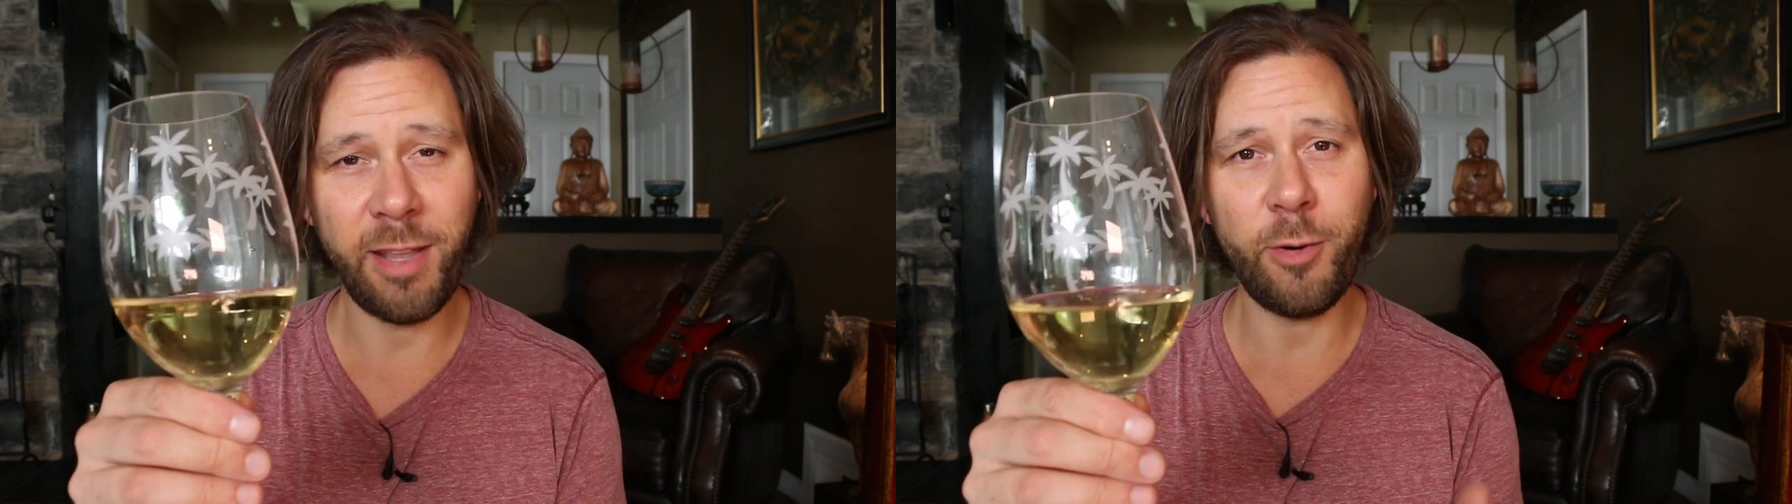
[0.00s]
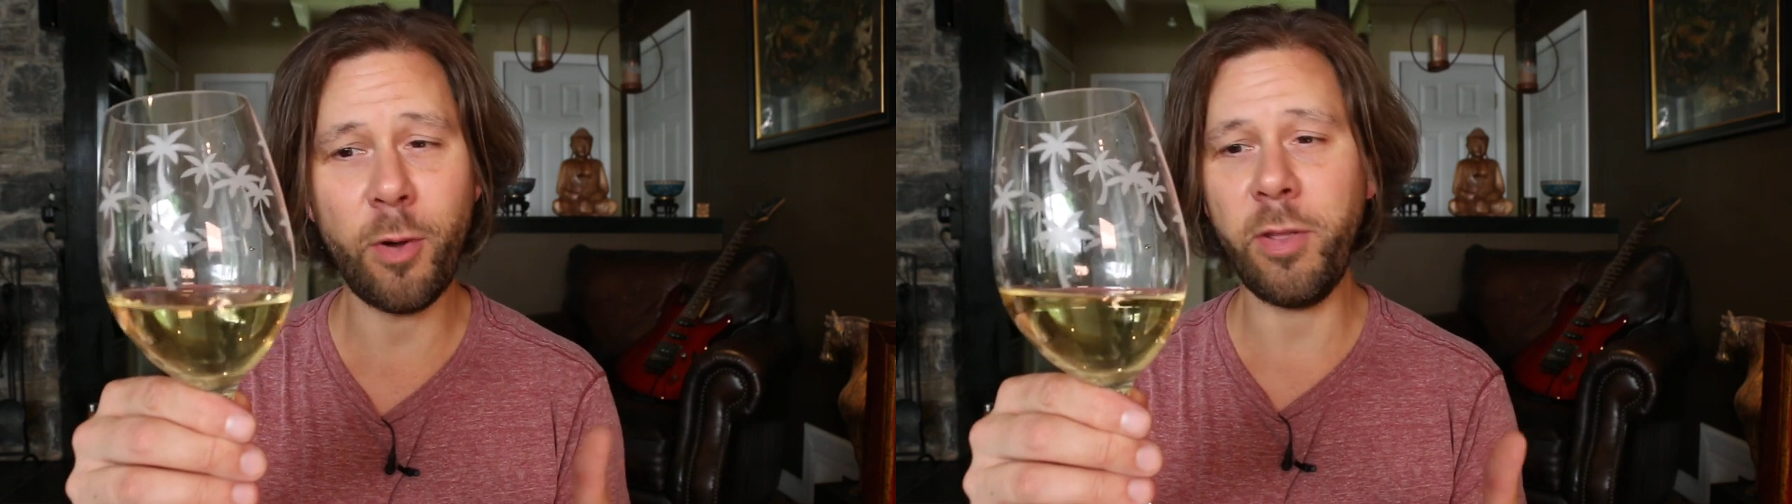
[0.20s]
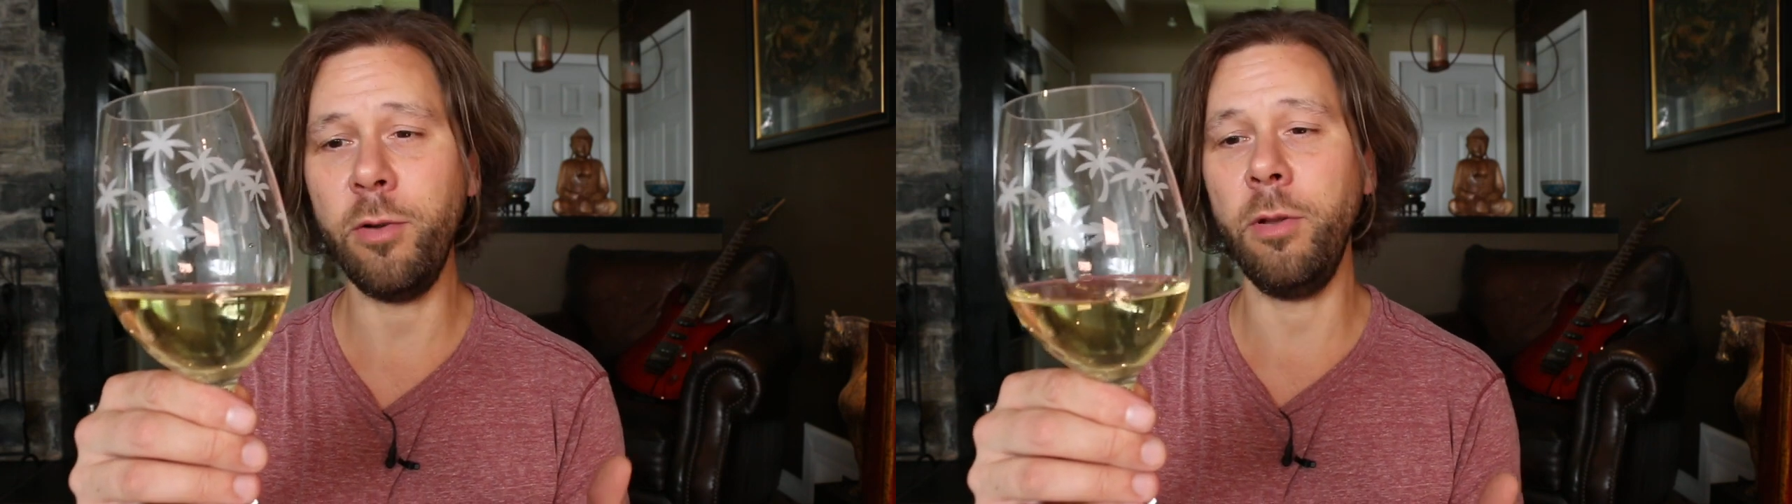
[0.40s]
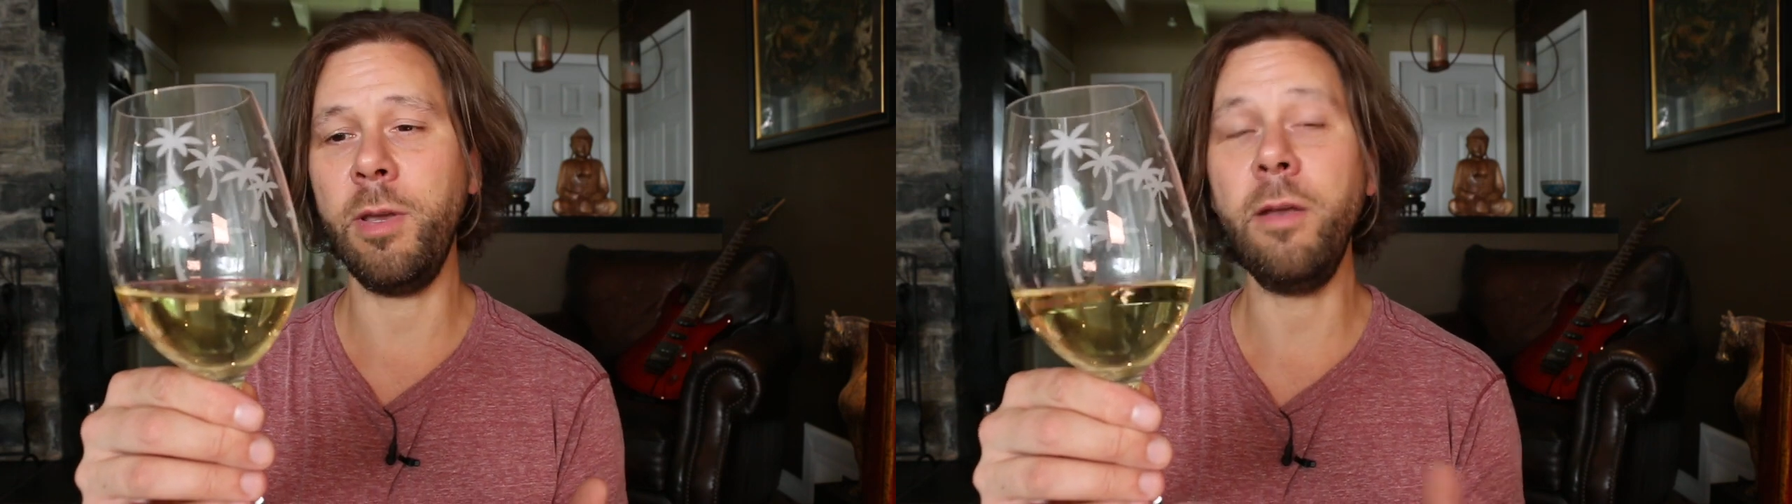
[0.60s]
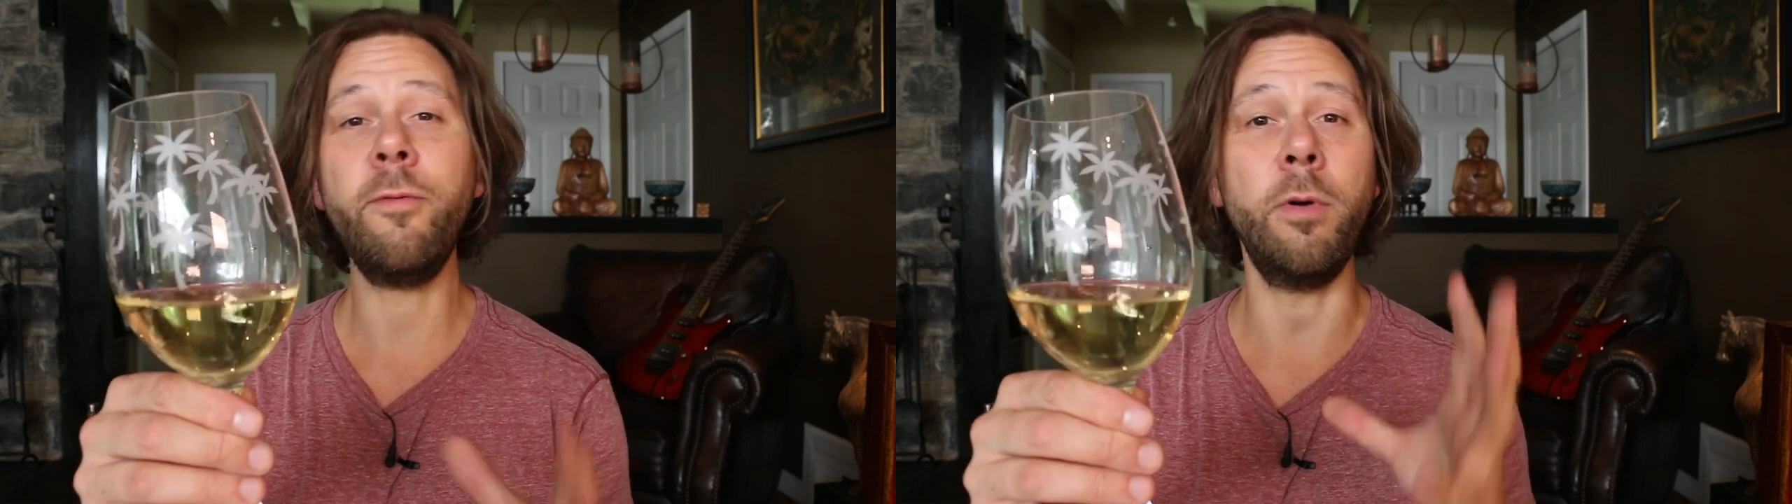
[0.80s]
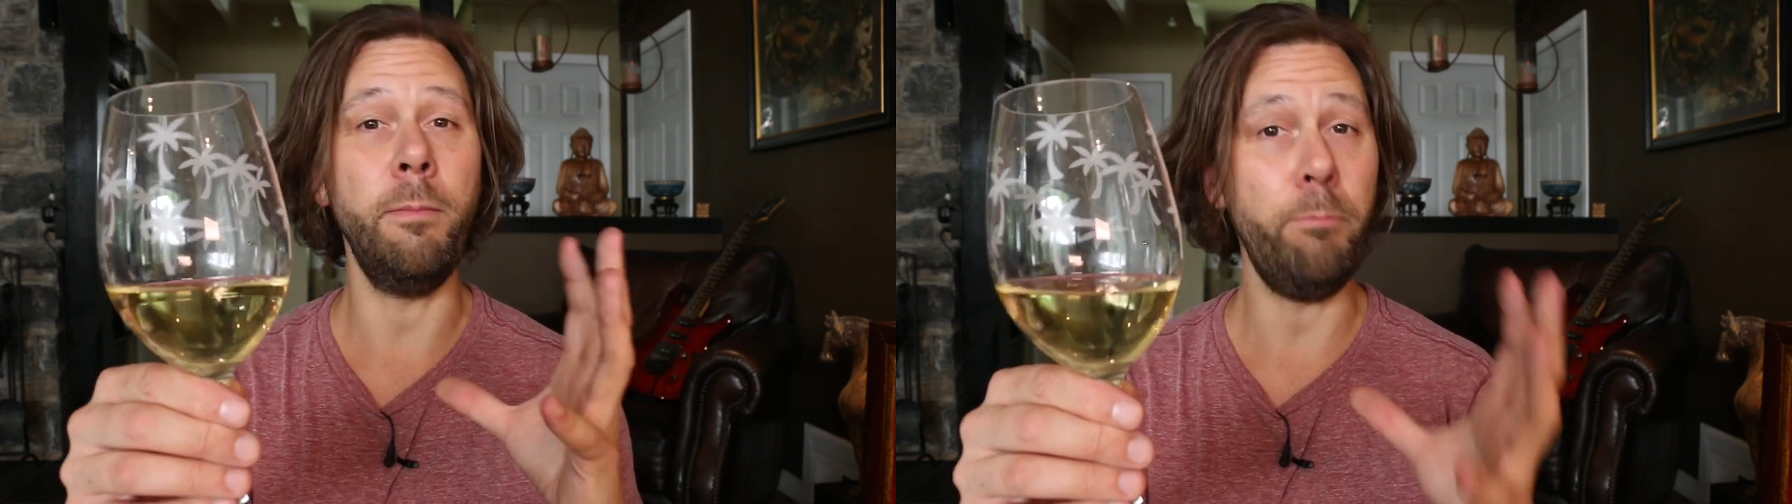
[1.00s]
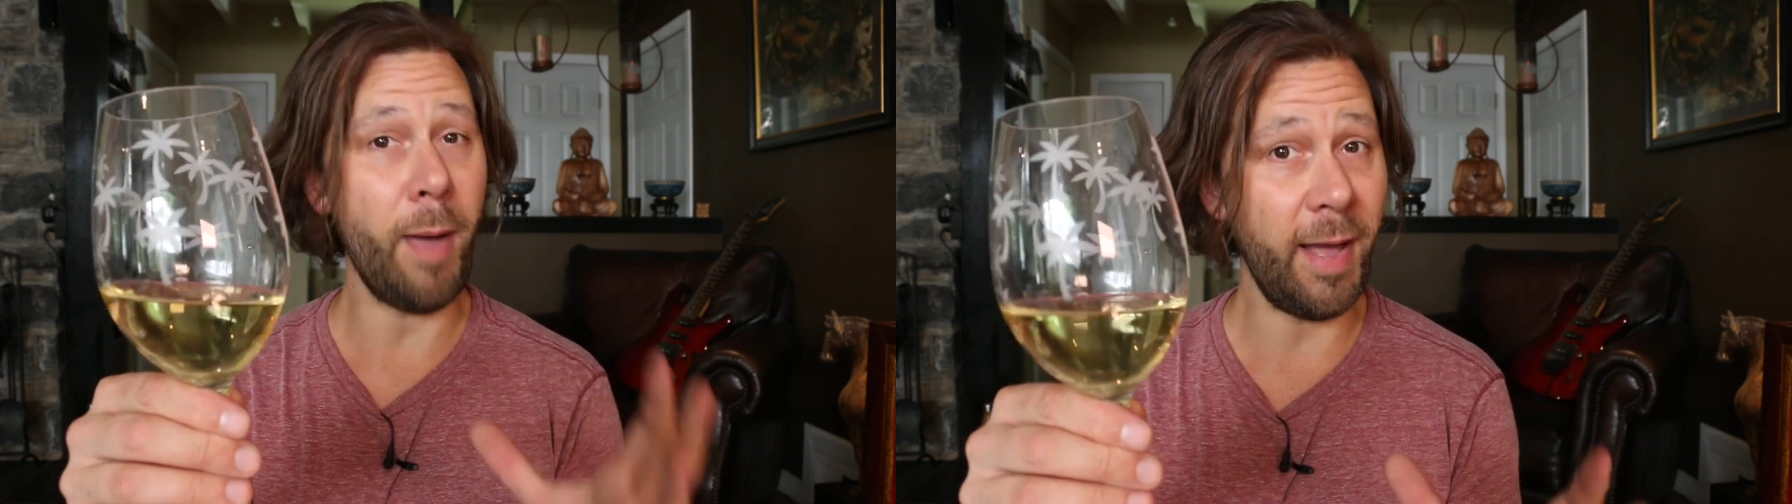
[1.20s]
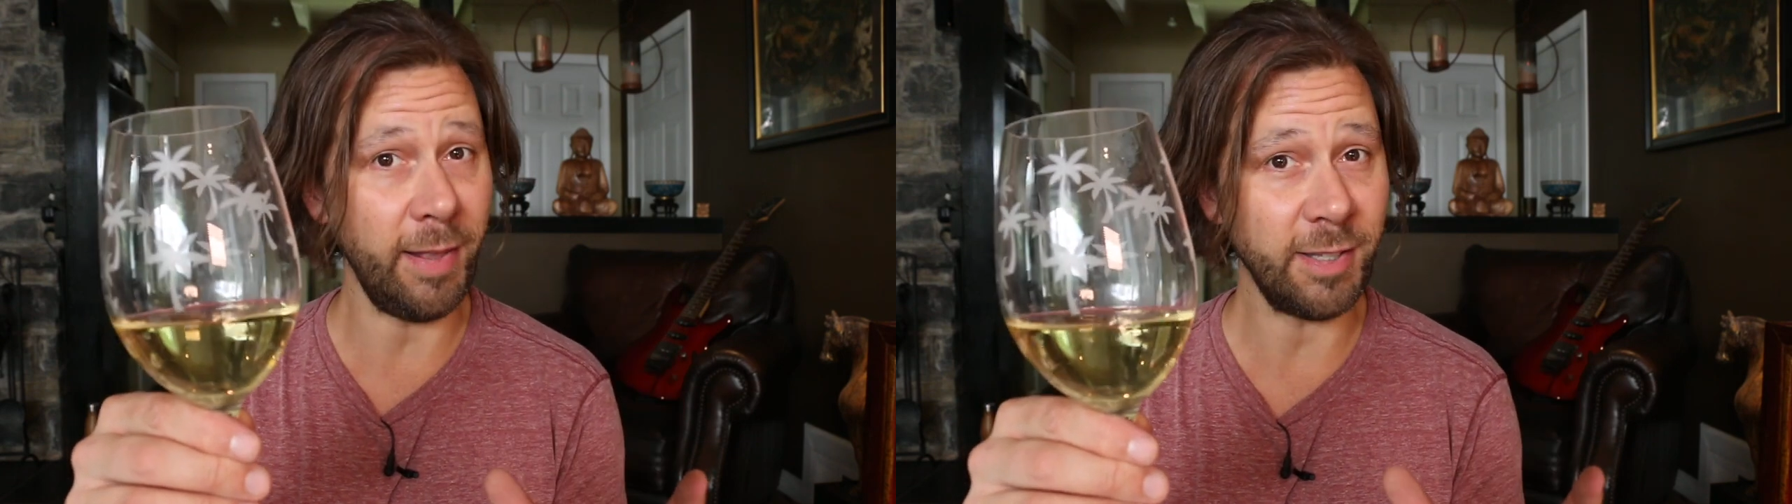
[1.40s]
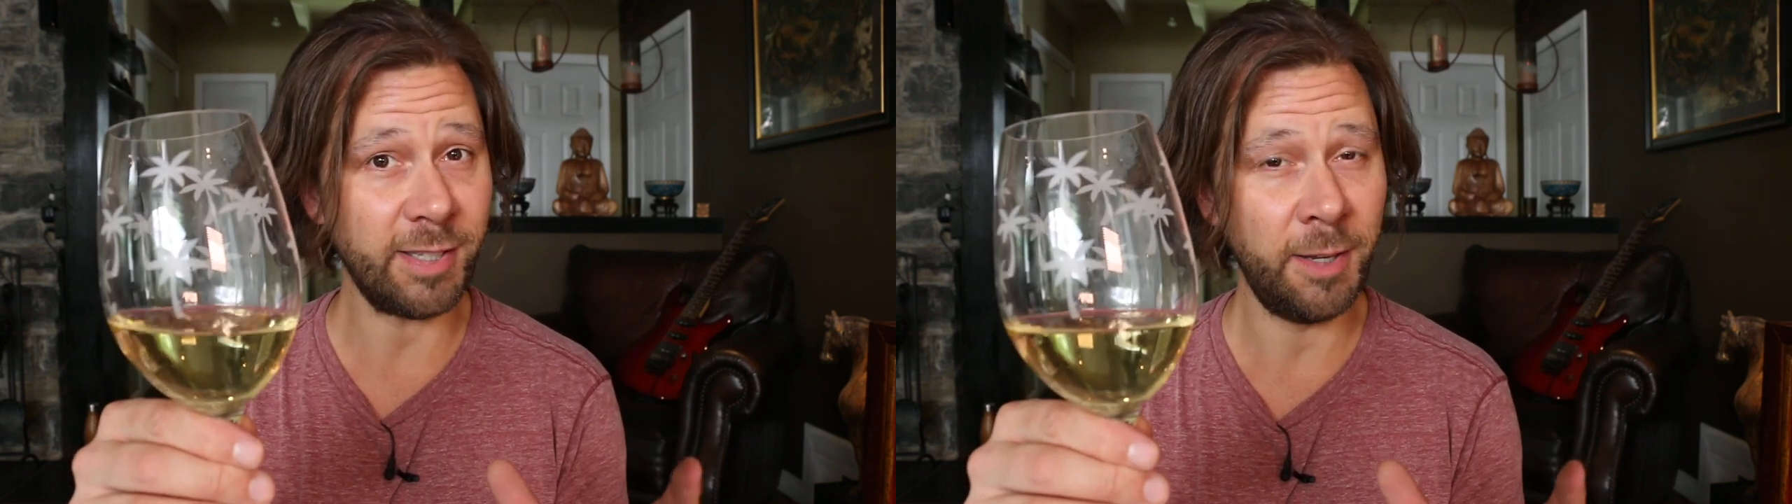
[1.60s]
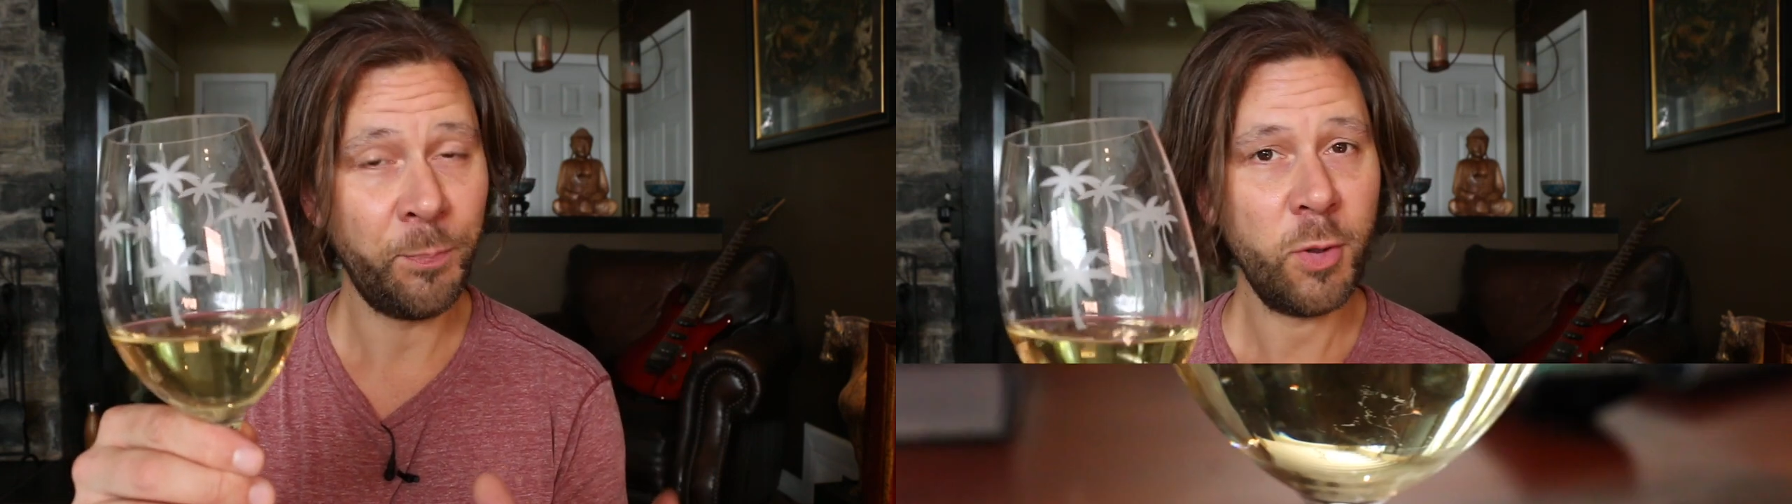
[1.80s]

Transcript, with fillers: you know that you're looking for balance.